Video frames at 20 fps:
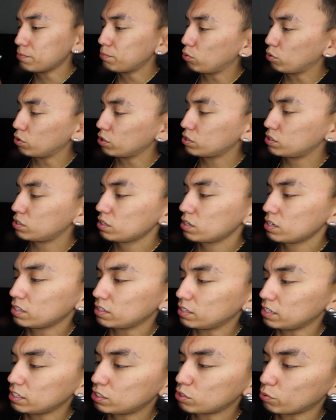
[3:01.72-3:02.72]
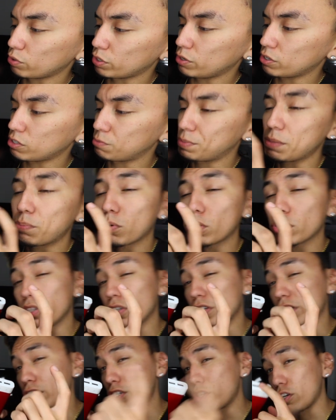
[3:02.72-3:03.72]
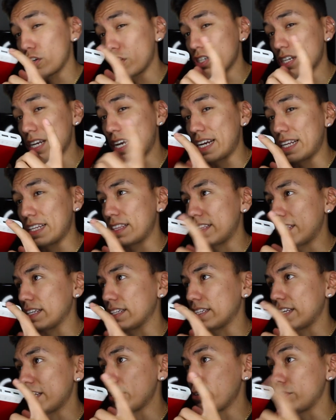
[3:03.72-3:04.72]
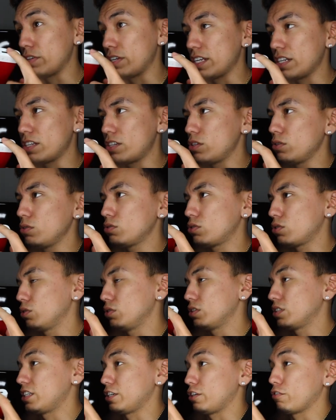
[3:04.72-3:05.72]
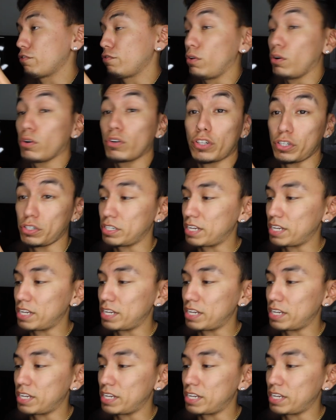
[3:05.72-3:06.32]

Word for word: ports. These two are U S B ports, so you can charge anything that you need to. So let's say your phone or your